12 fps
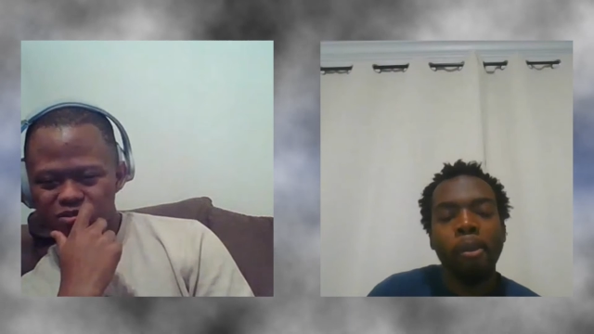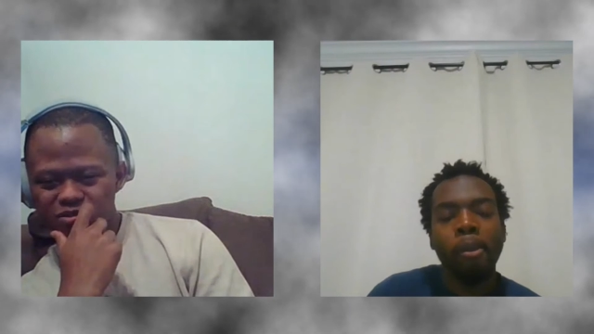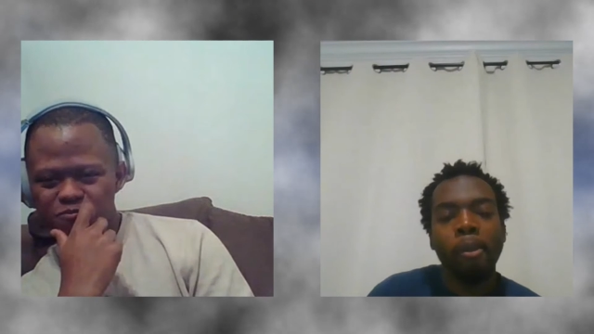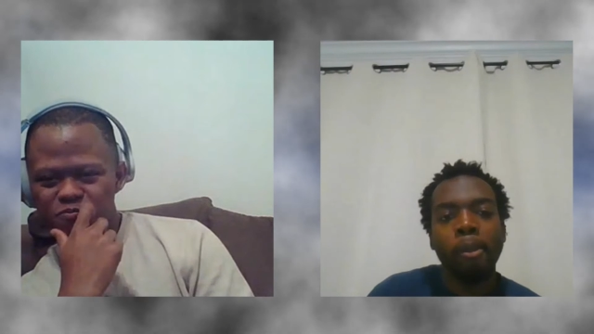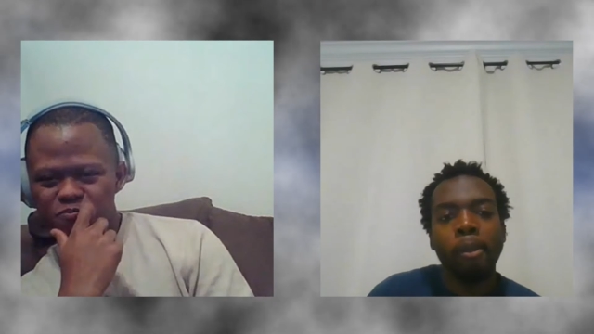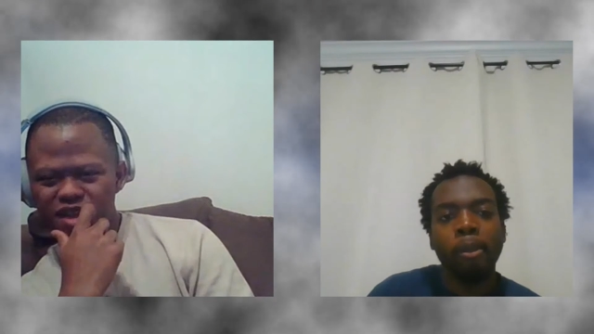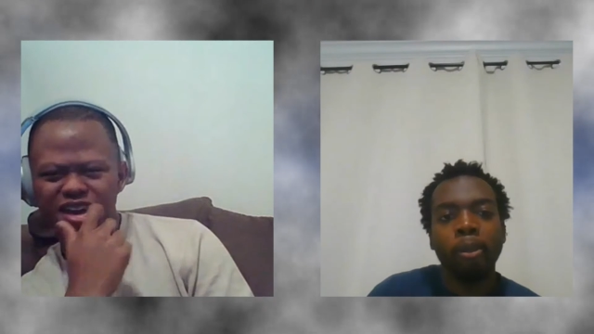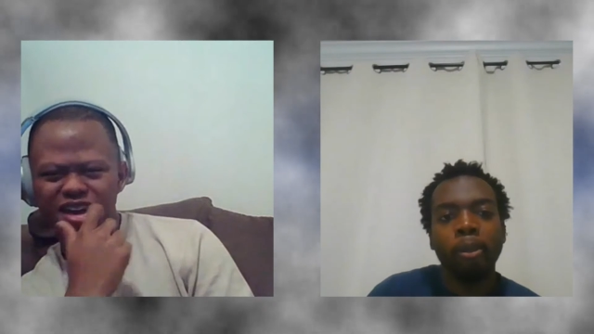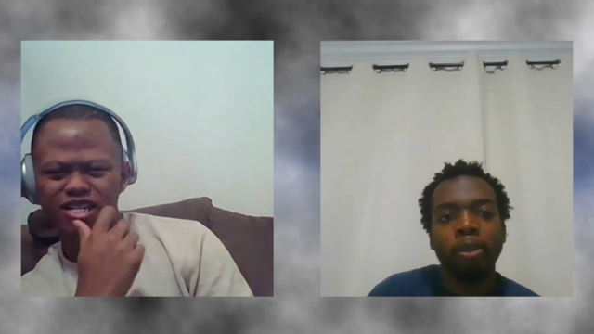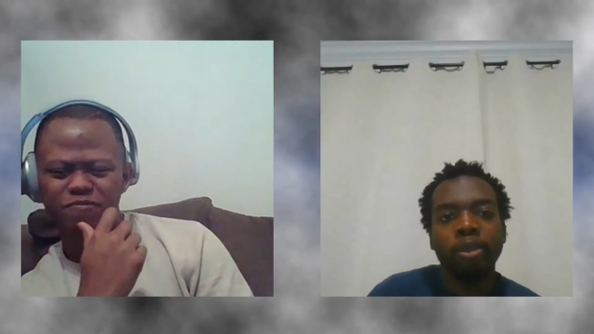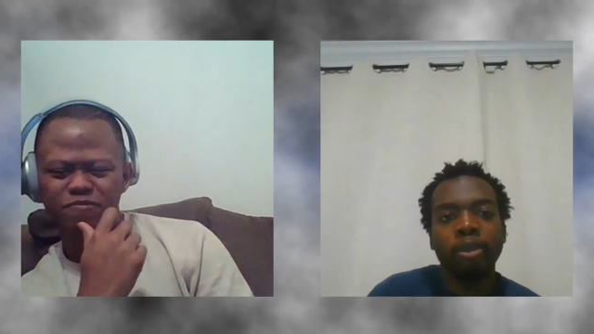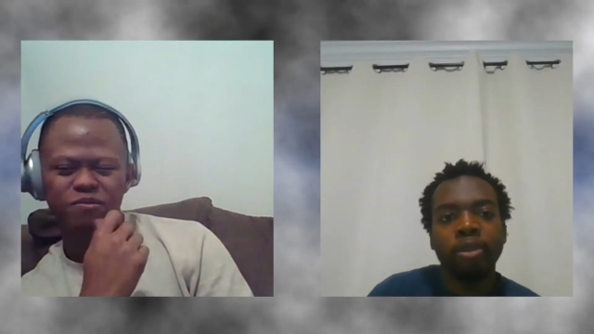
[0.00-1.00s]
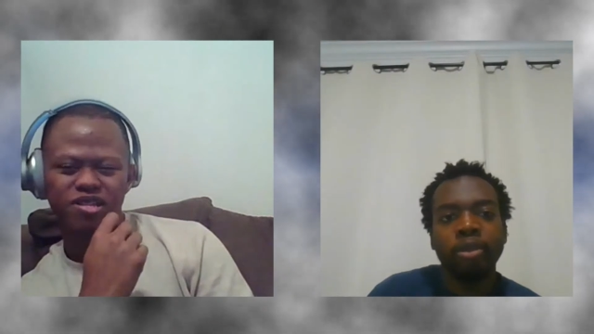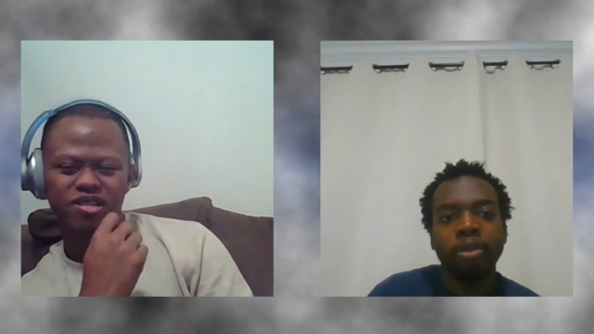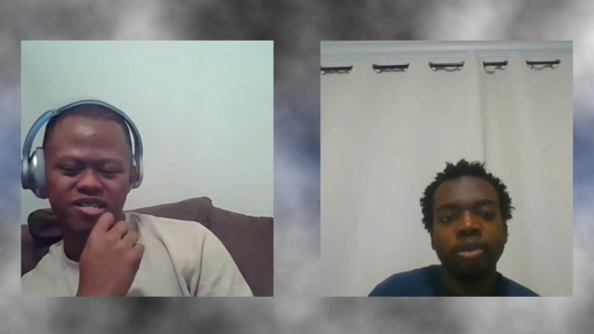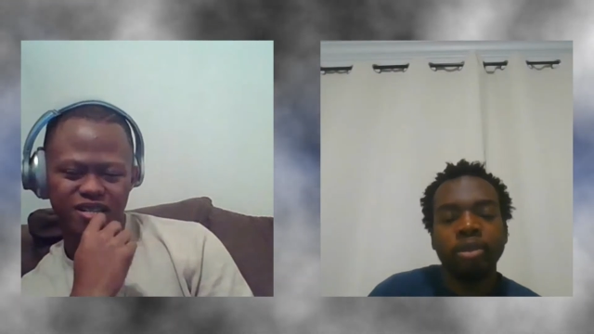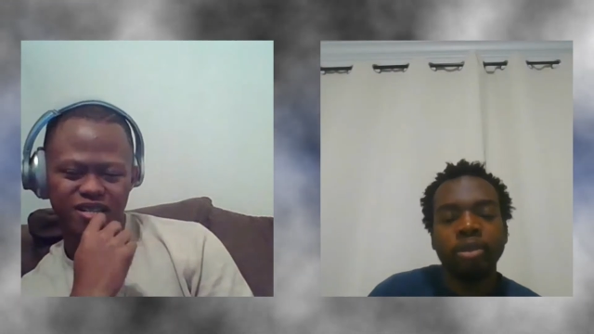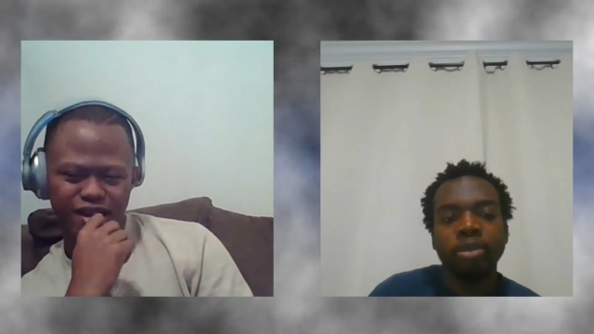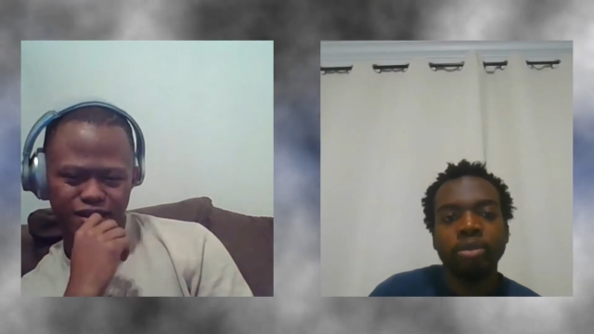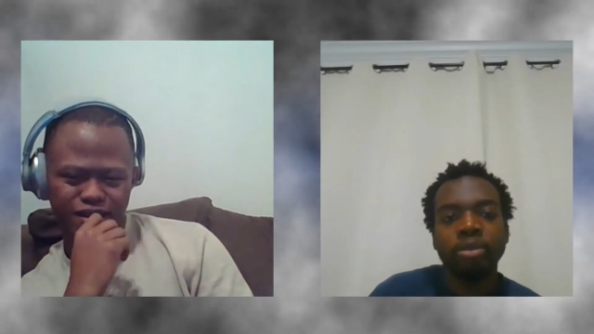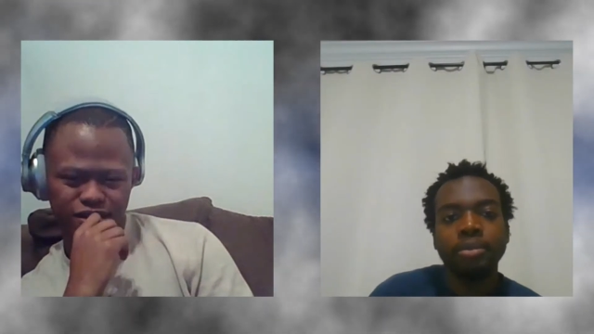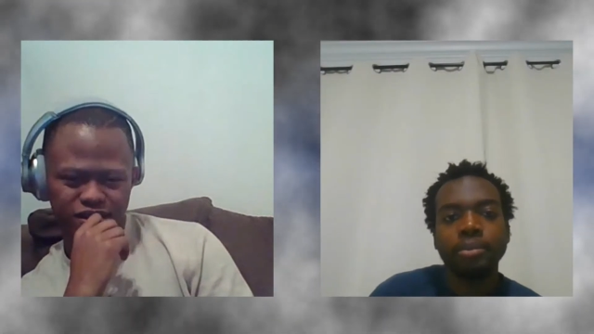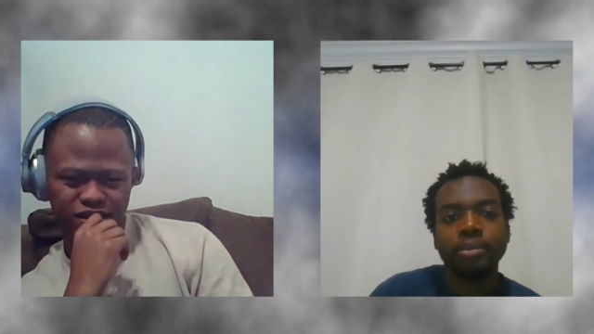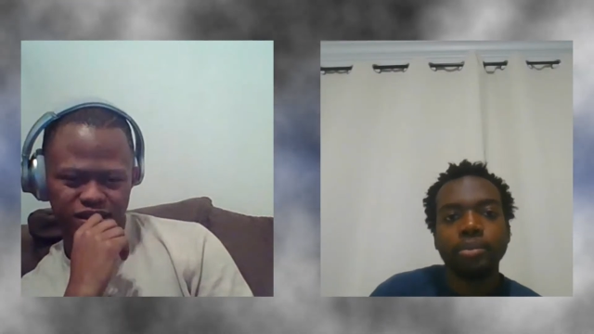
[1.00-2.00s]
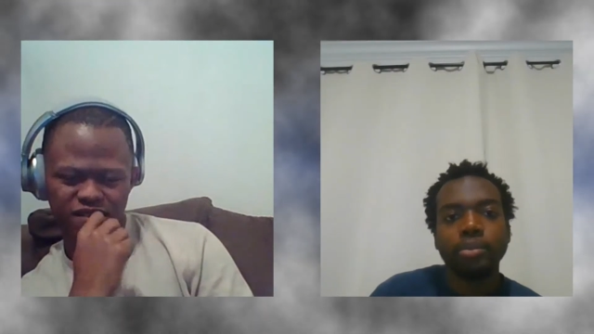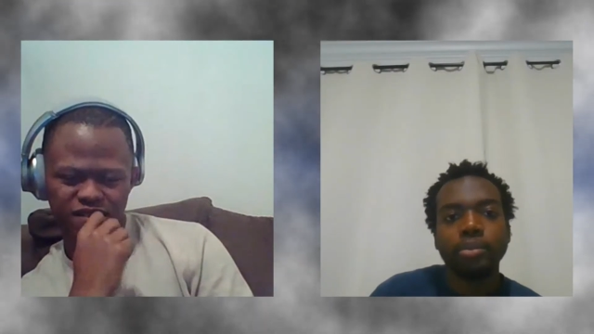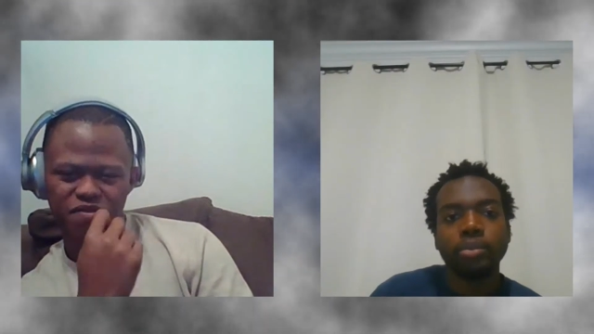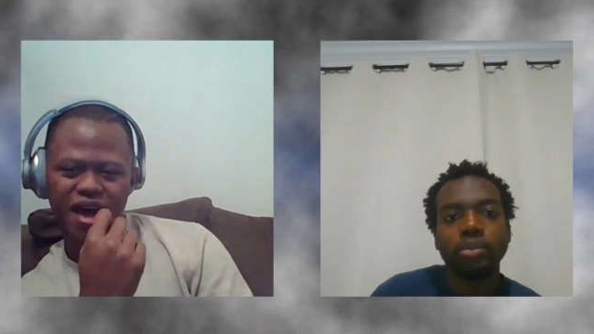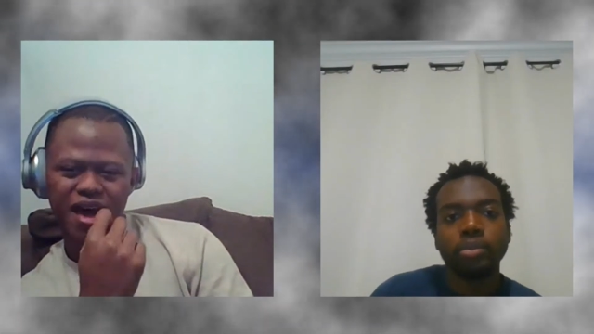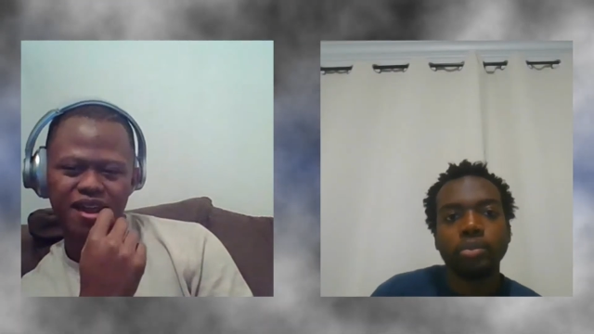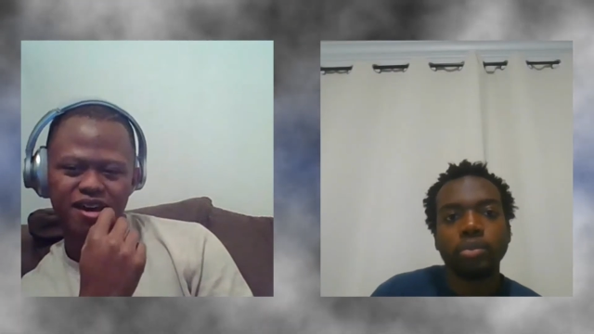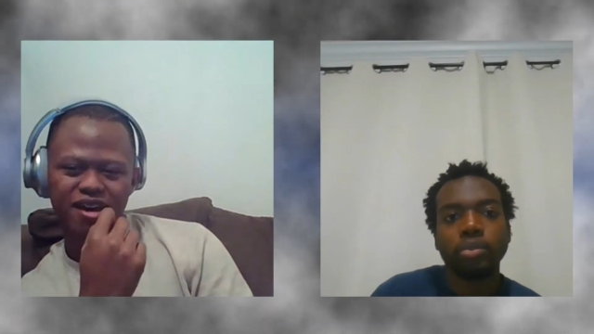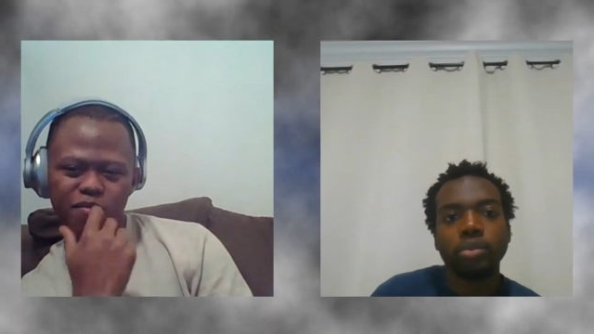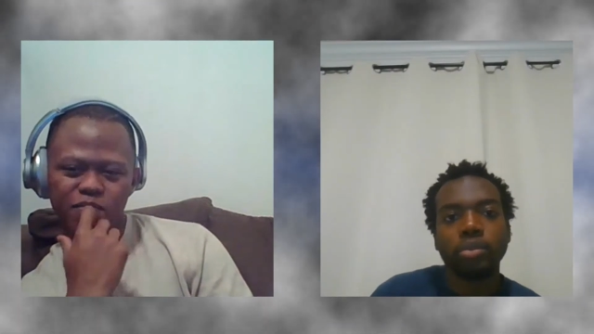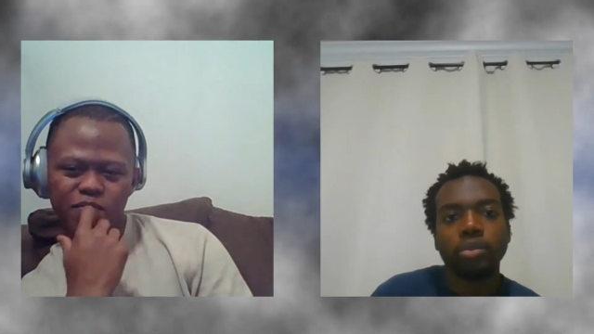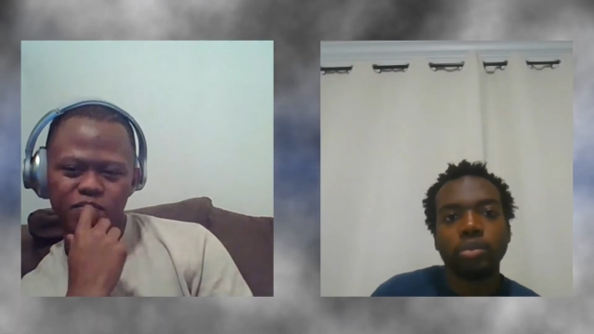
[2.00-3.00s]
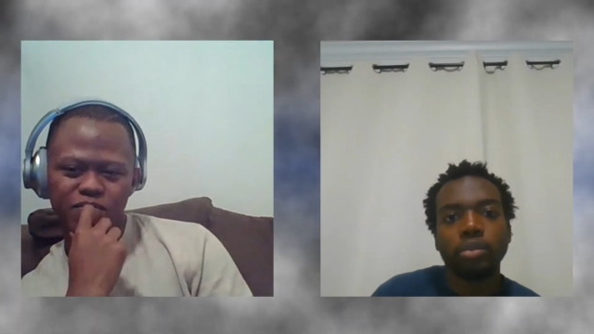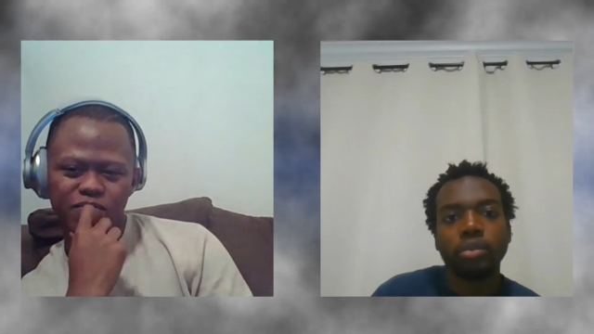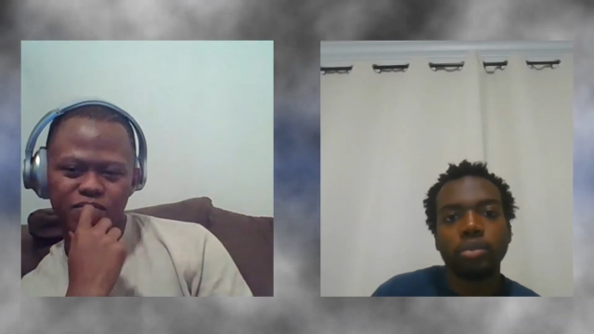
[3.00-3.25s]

Speaker 1: would Ainge be willing to like give that up?